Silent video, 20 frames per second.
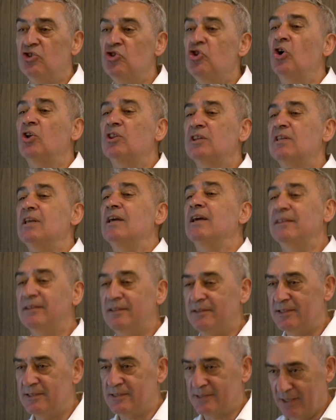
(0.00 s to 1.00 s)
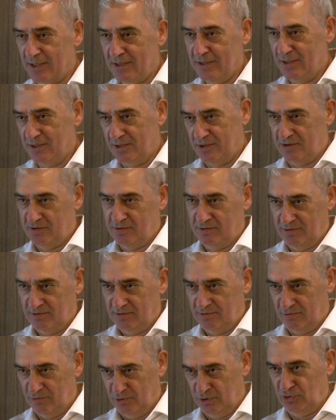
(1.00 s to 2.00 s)
not yet decided
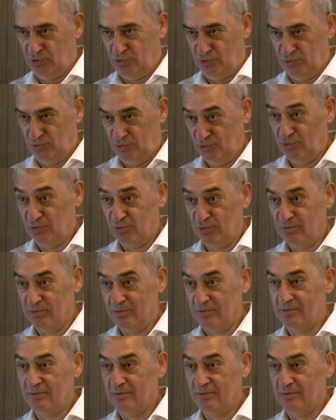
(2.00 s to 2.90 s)
what to do